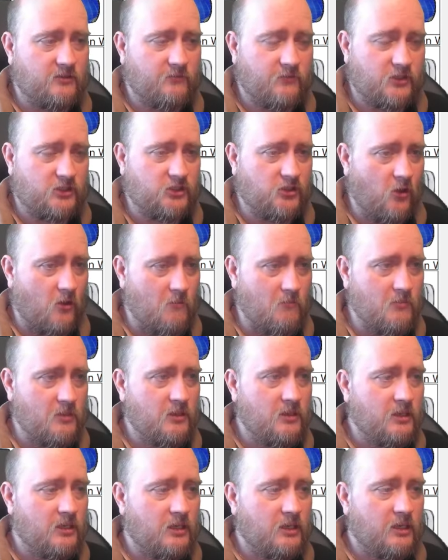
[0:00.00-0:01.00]
For some,
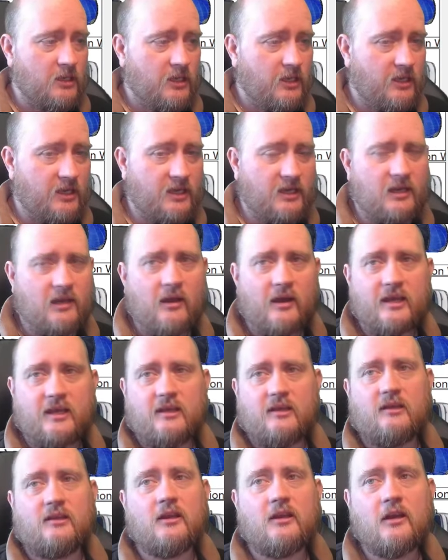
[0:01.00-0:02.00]
like
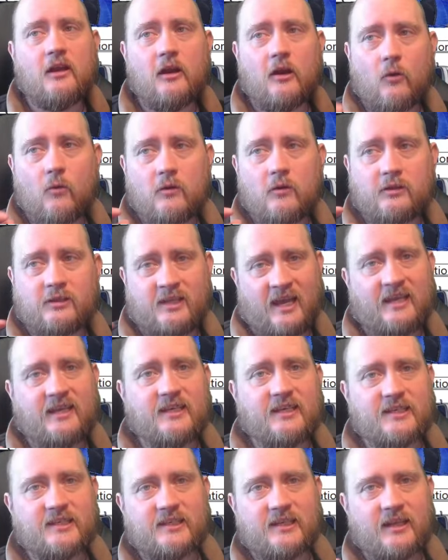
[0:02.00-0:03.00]
the glow on
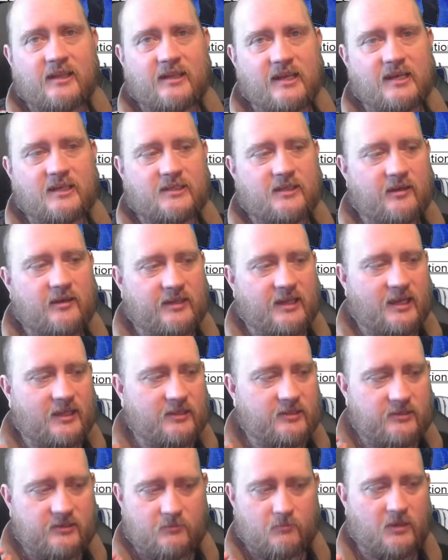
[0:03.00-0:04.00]
text and things like
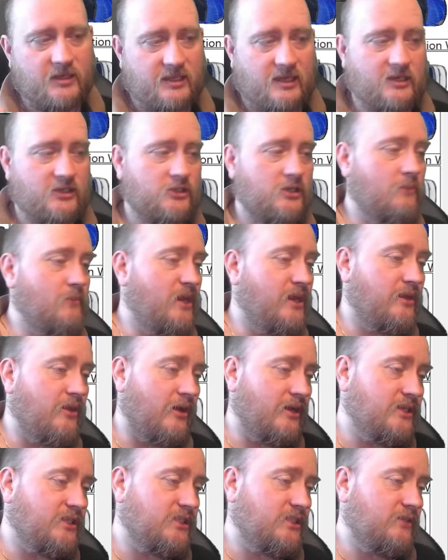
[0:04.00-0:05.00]
that, might actually be
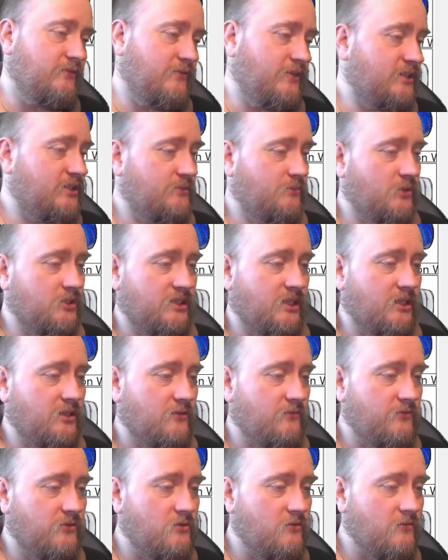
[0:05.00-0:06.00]
nice if it's %
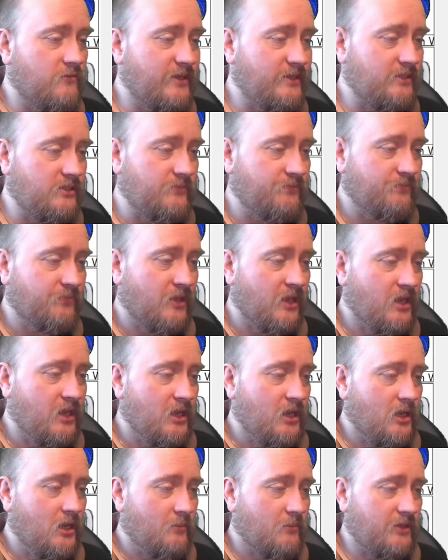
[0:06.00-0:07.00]
of view width.
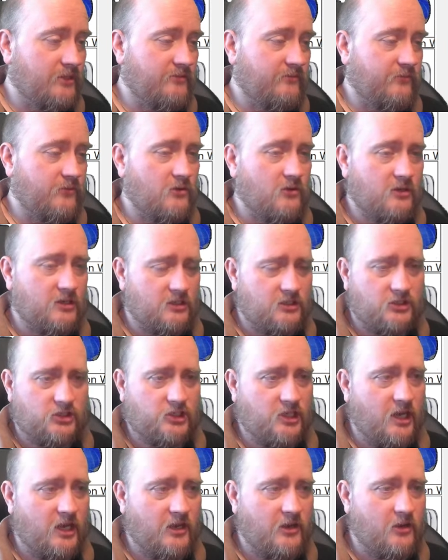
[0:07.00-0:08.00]
But for
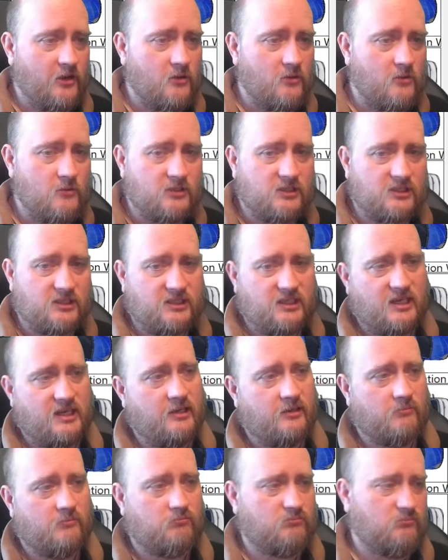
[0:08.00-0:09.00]
shadows
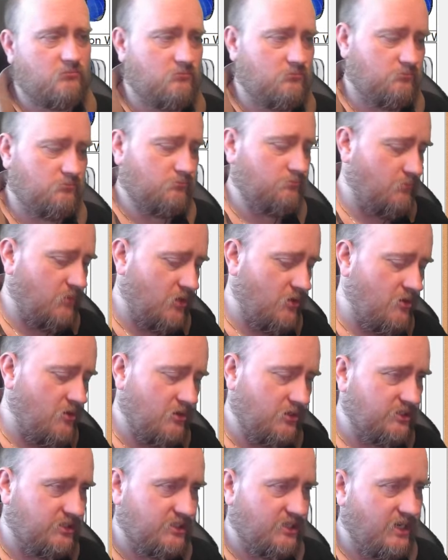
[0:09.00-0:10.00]
and
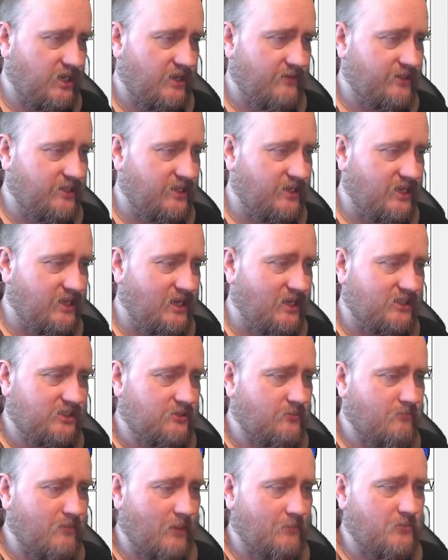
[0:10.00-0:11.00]
blurs and everything
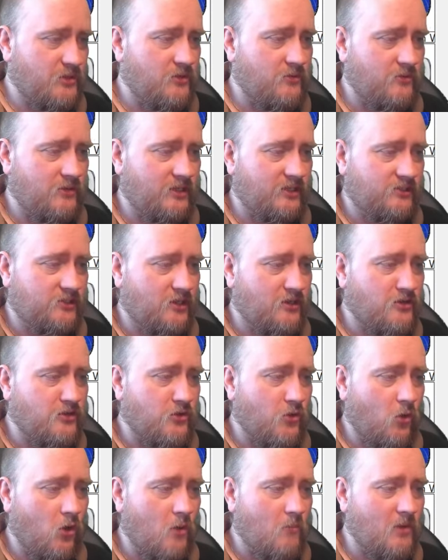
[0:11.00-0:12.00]
else, map units are
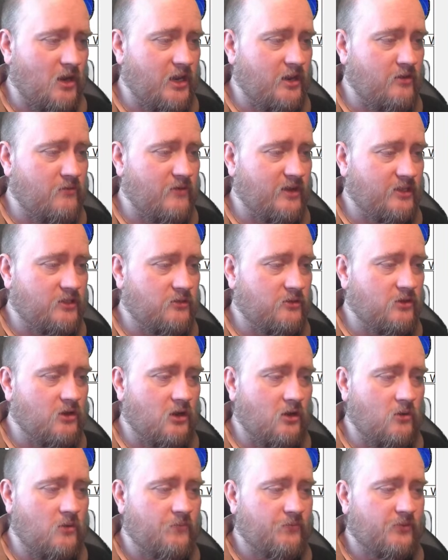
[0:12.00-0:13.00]
normally the way to
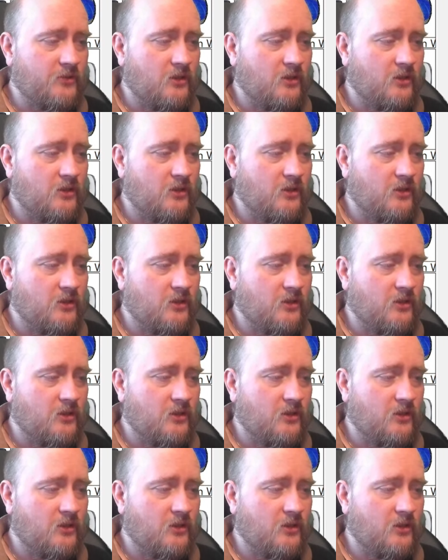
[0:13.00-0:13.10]
go.